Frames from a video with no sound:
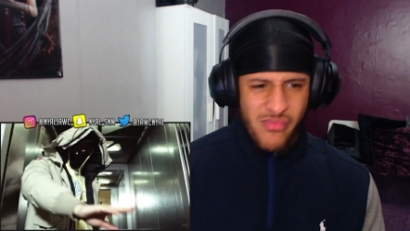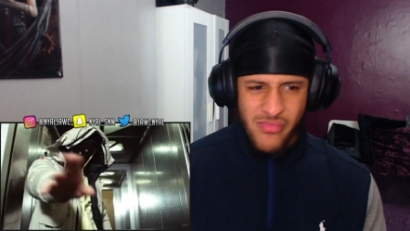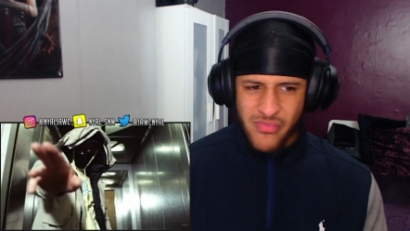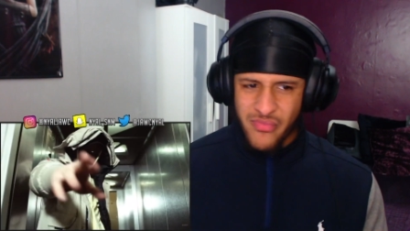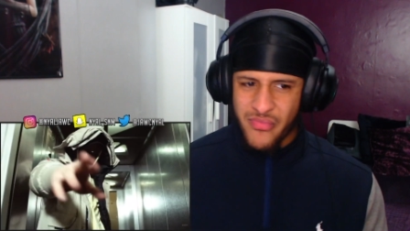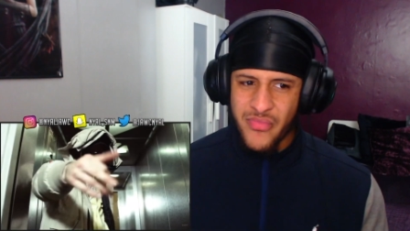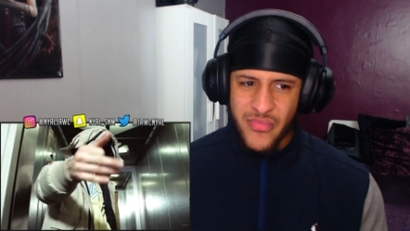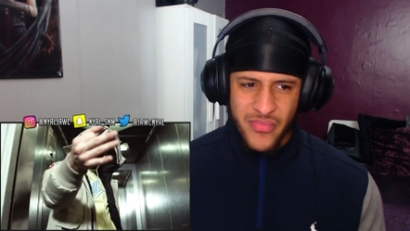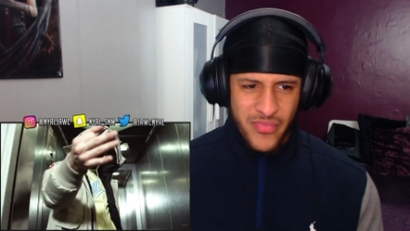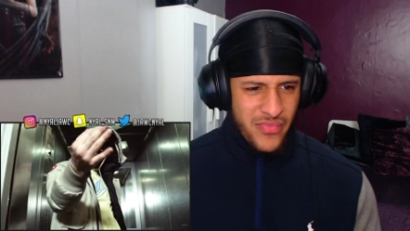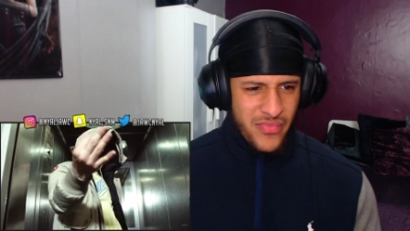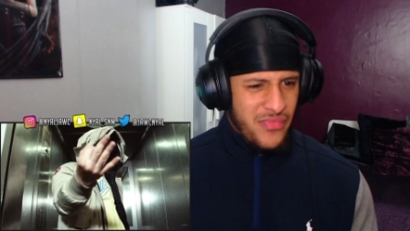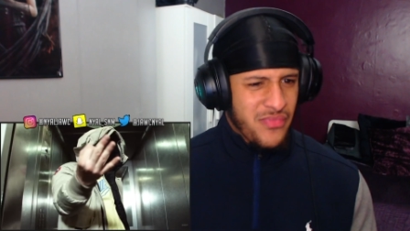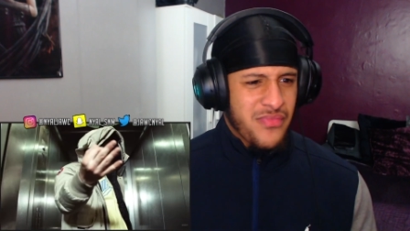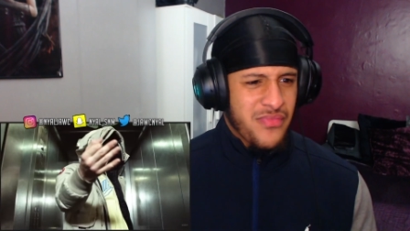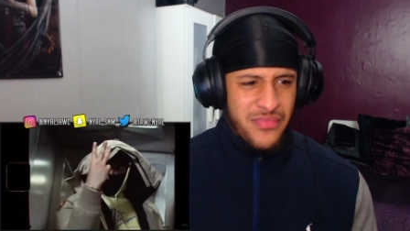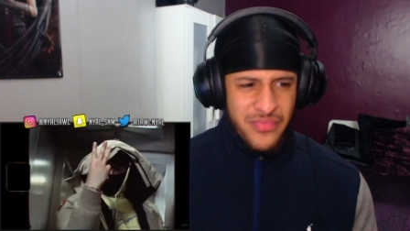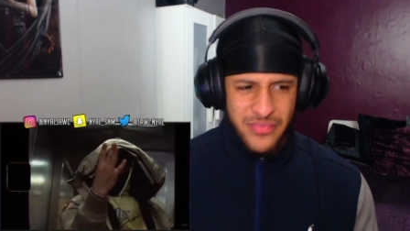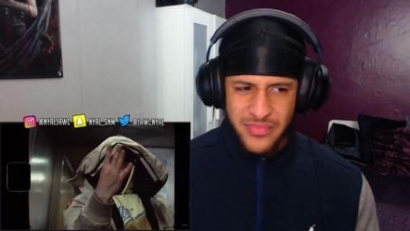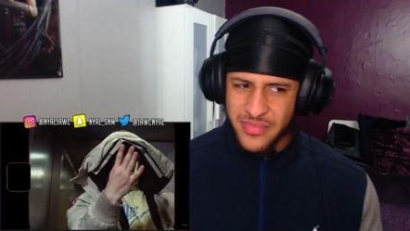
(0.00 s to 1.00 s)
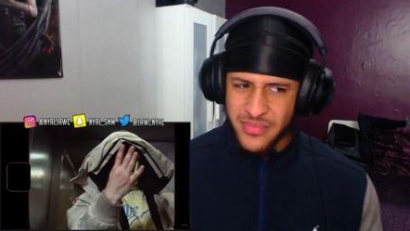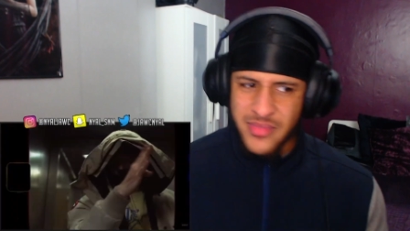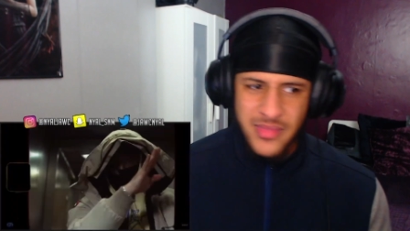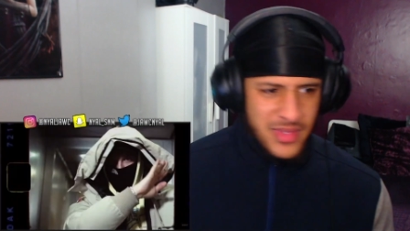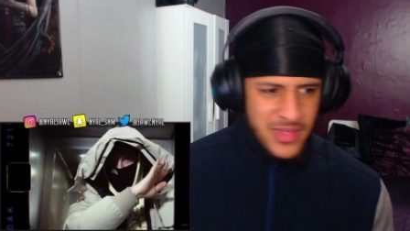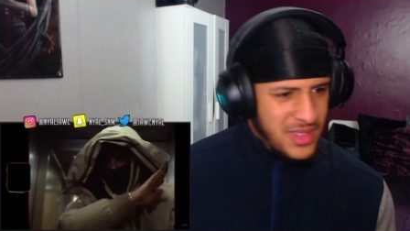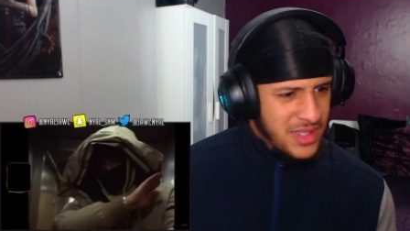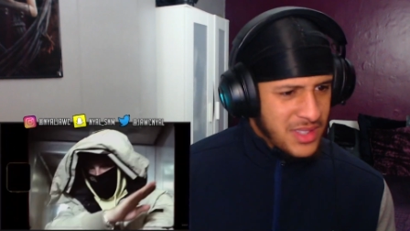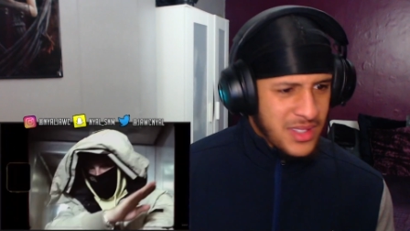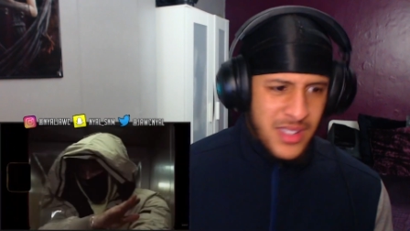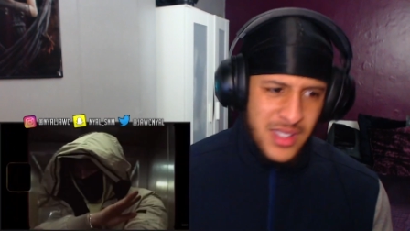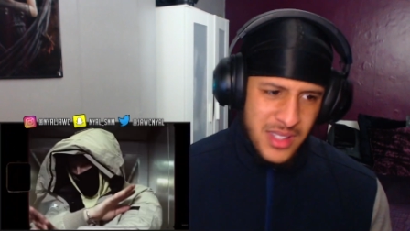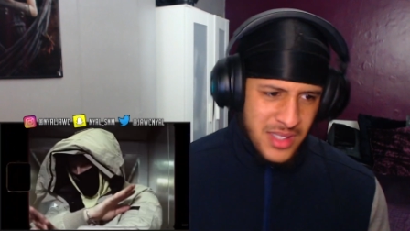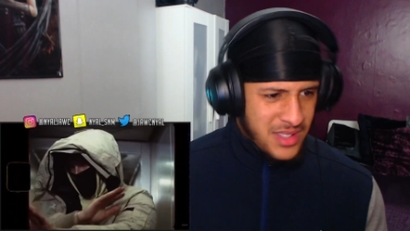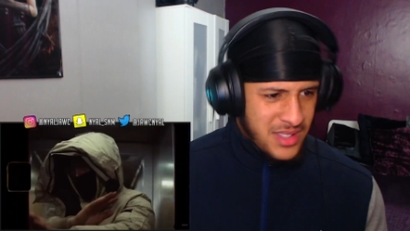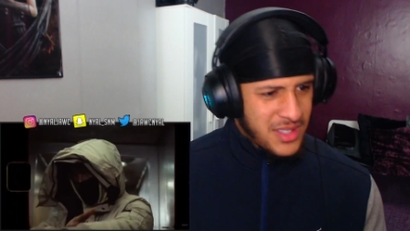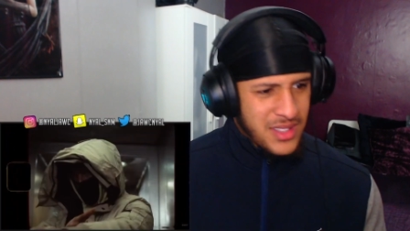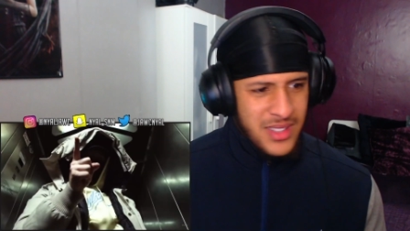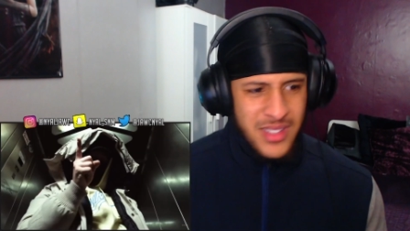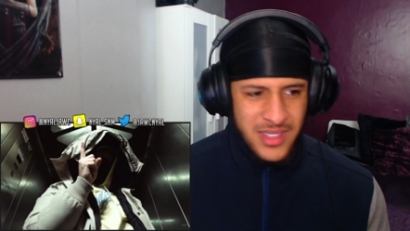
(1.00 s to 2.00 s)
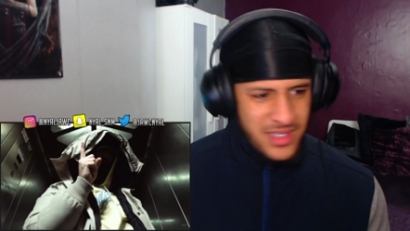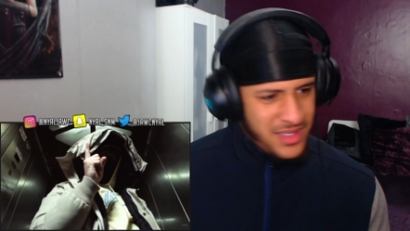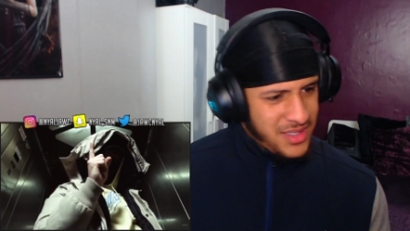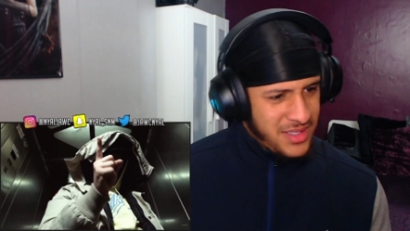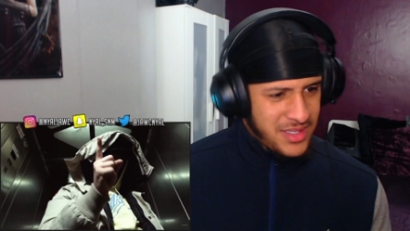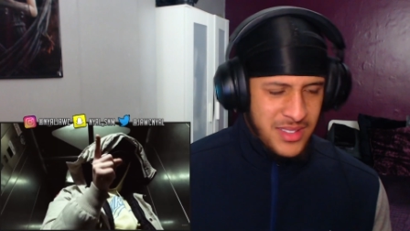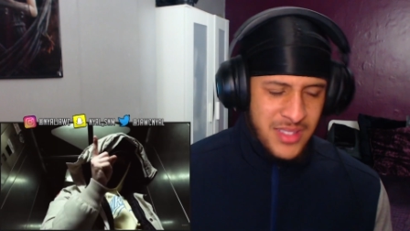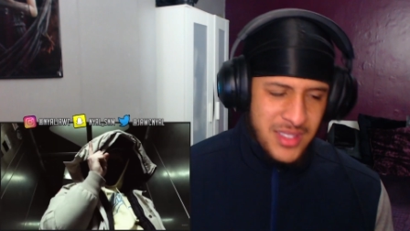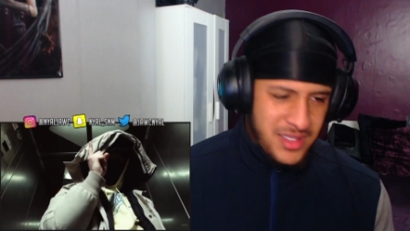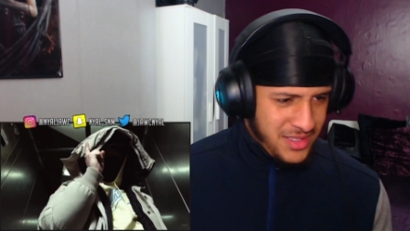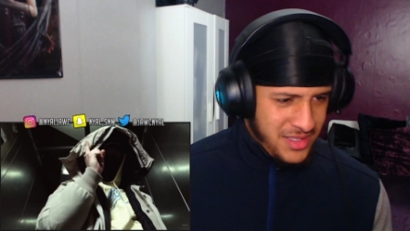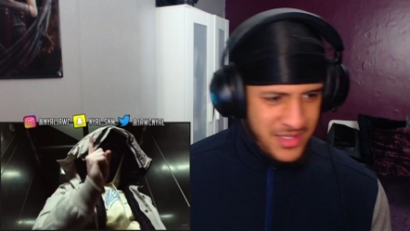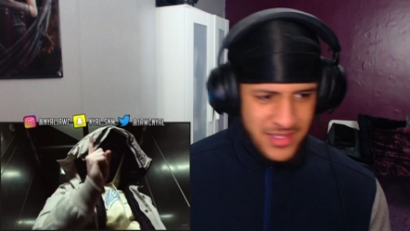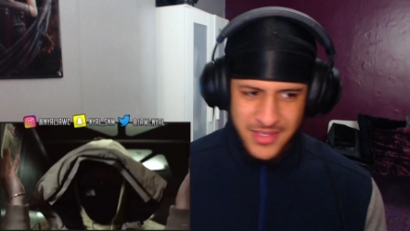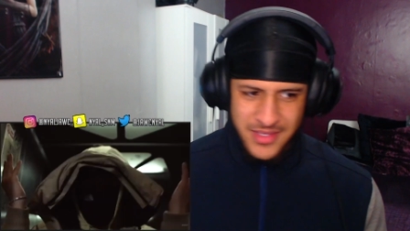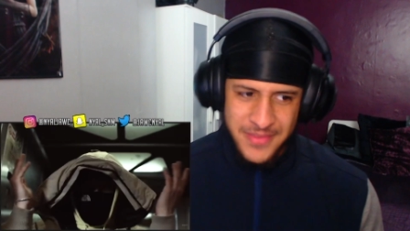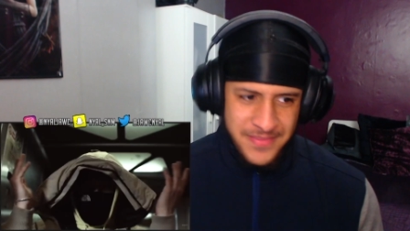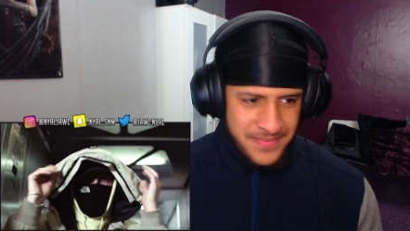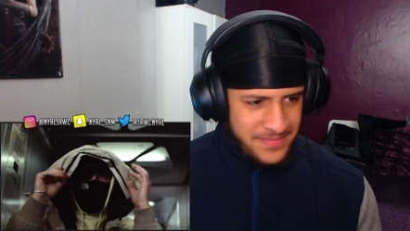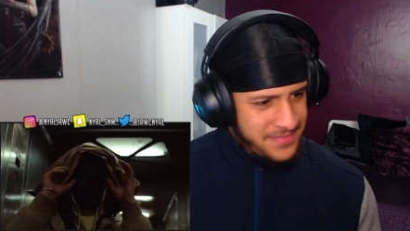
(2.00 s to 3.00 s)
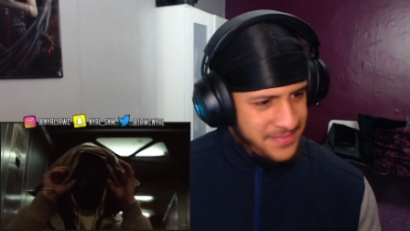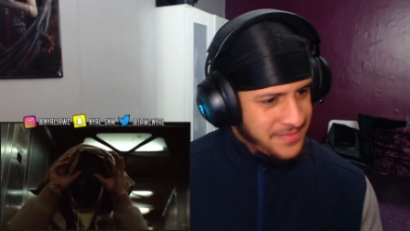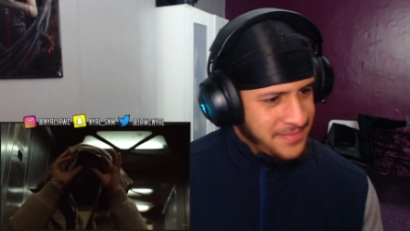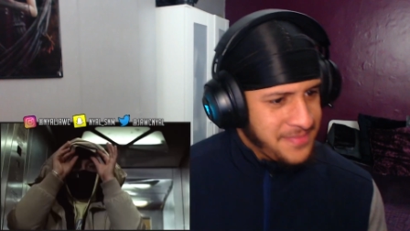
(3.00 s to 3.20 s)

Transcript: L you want for Q of my creep, you know that she will lit.